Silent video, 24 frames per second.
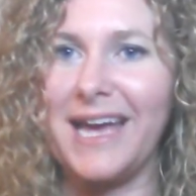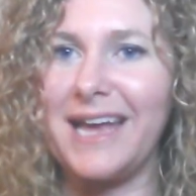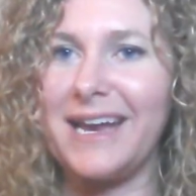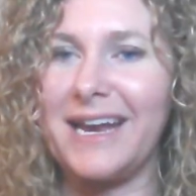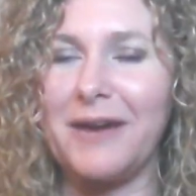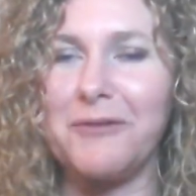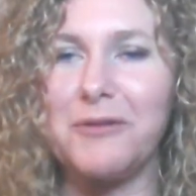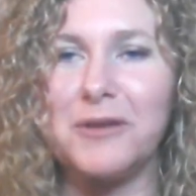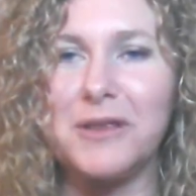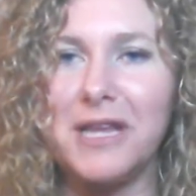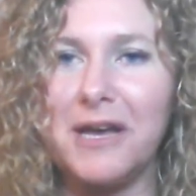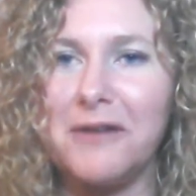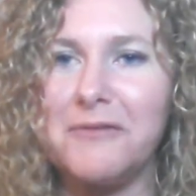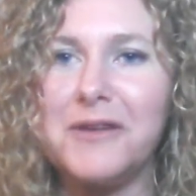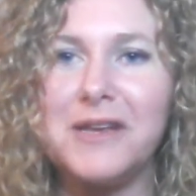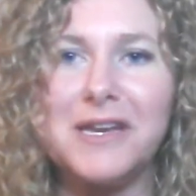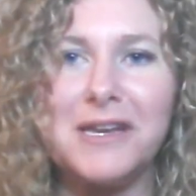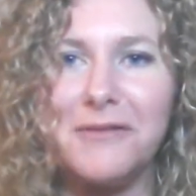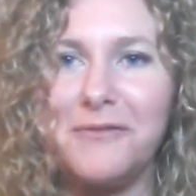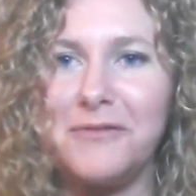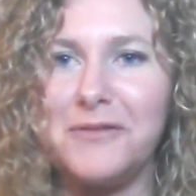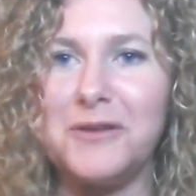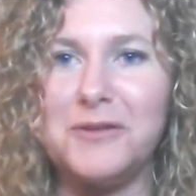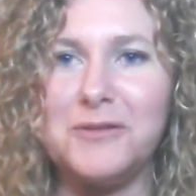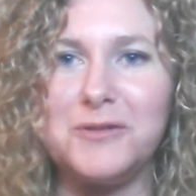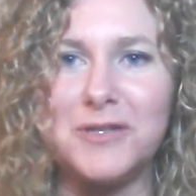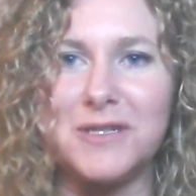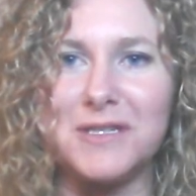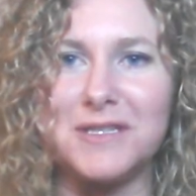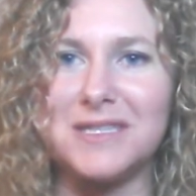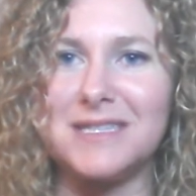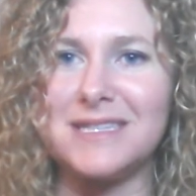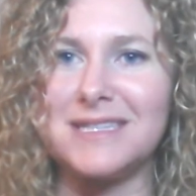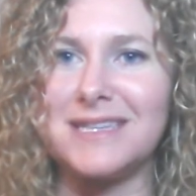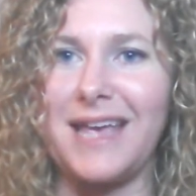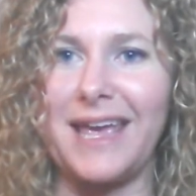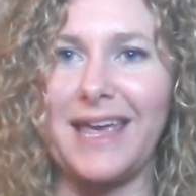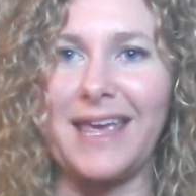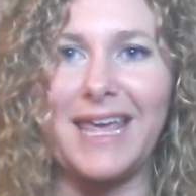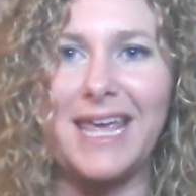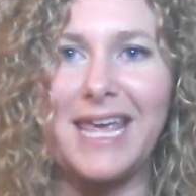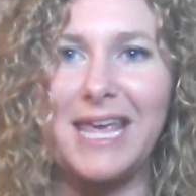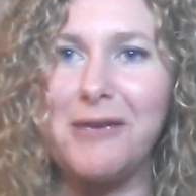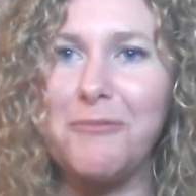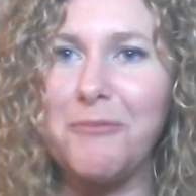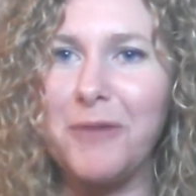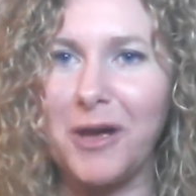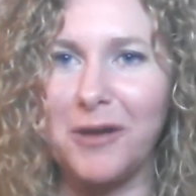And I would love it if you just like
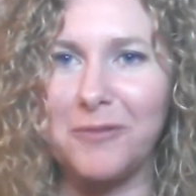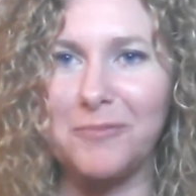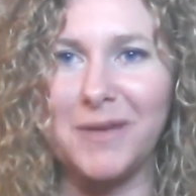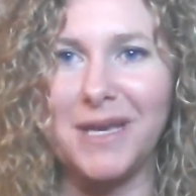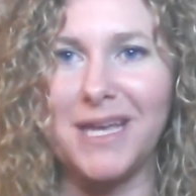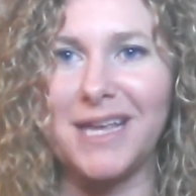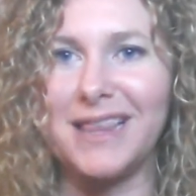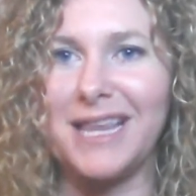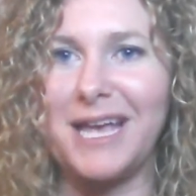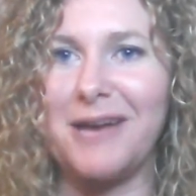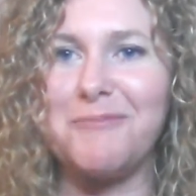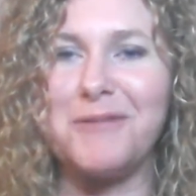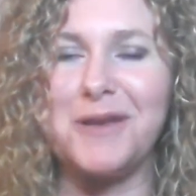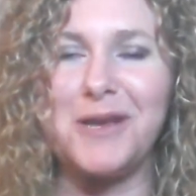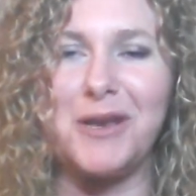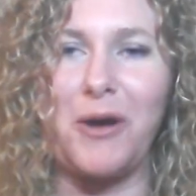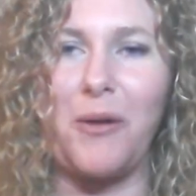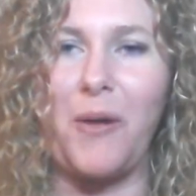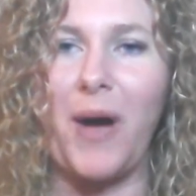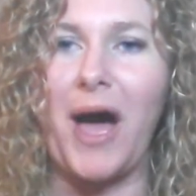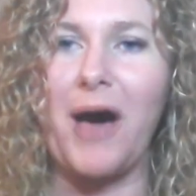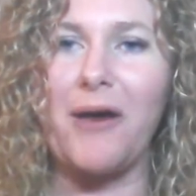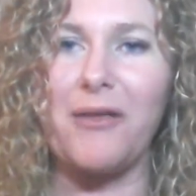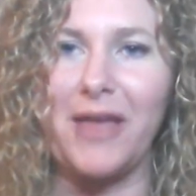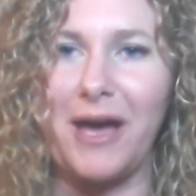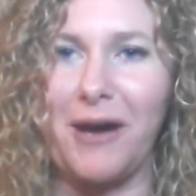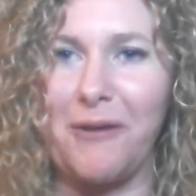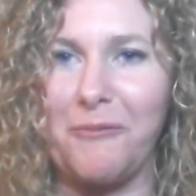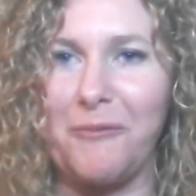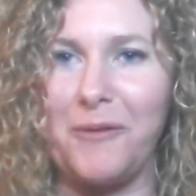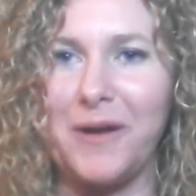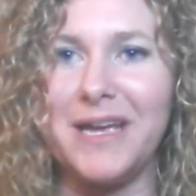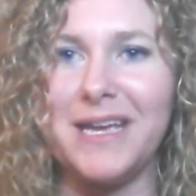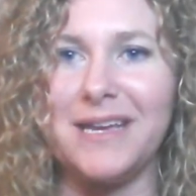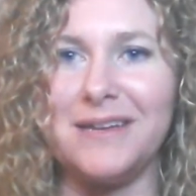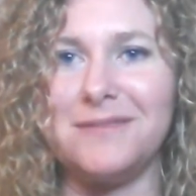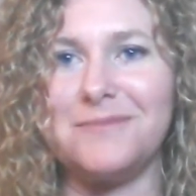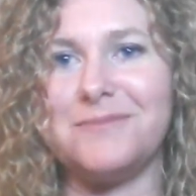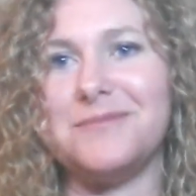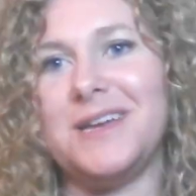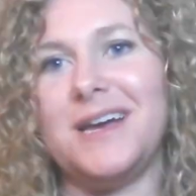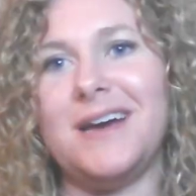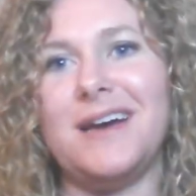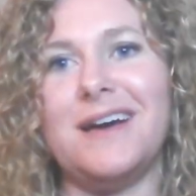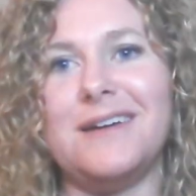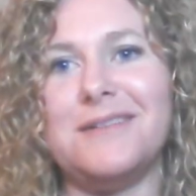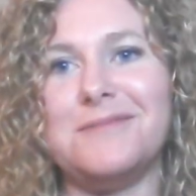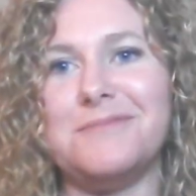emailed me and let me know how that went
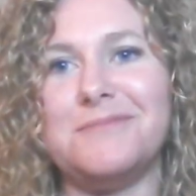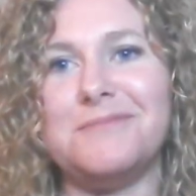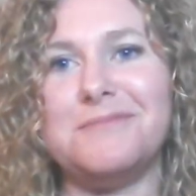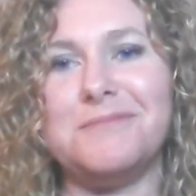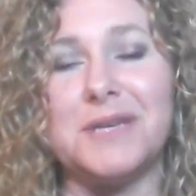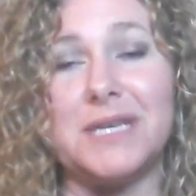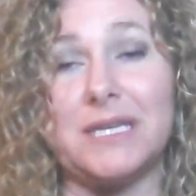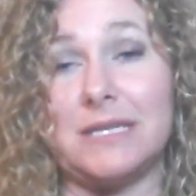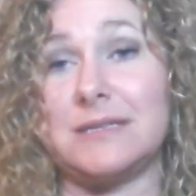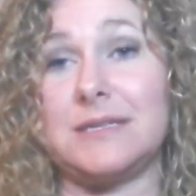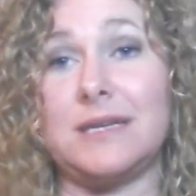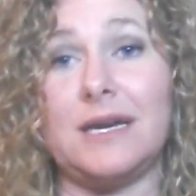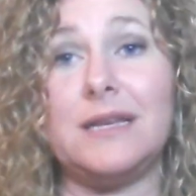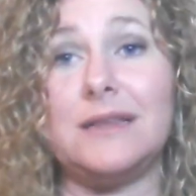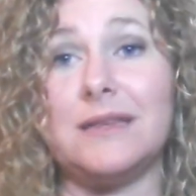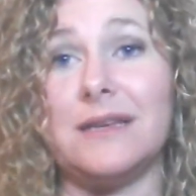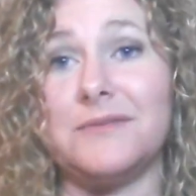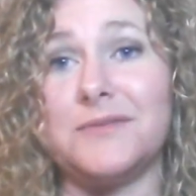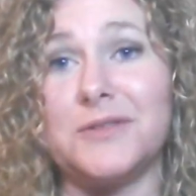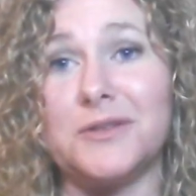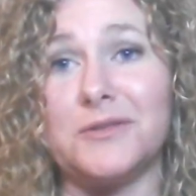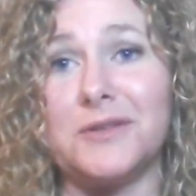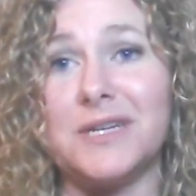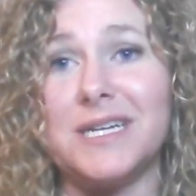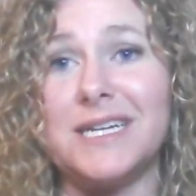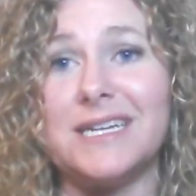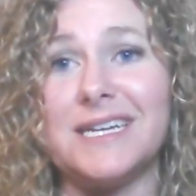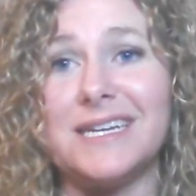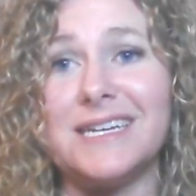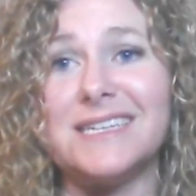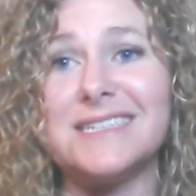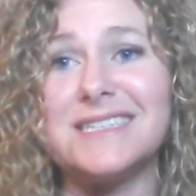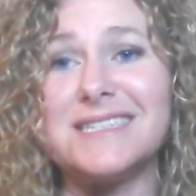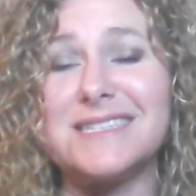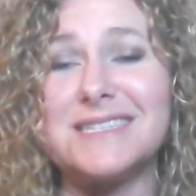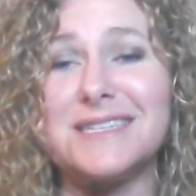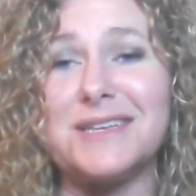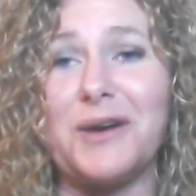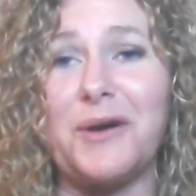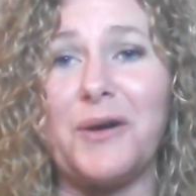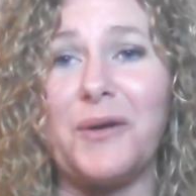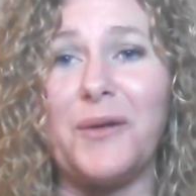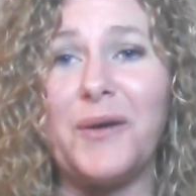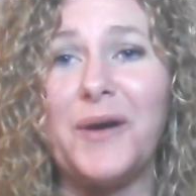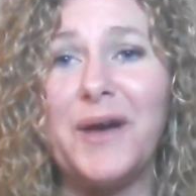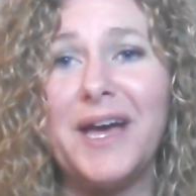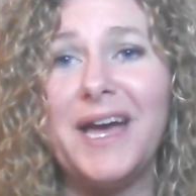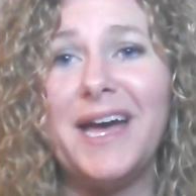um, because I'd love to read it.
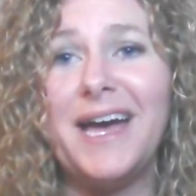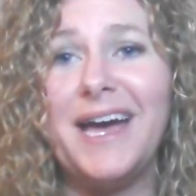So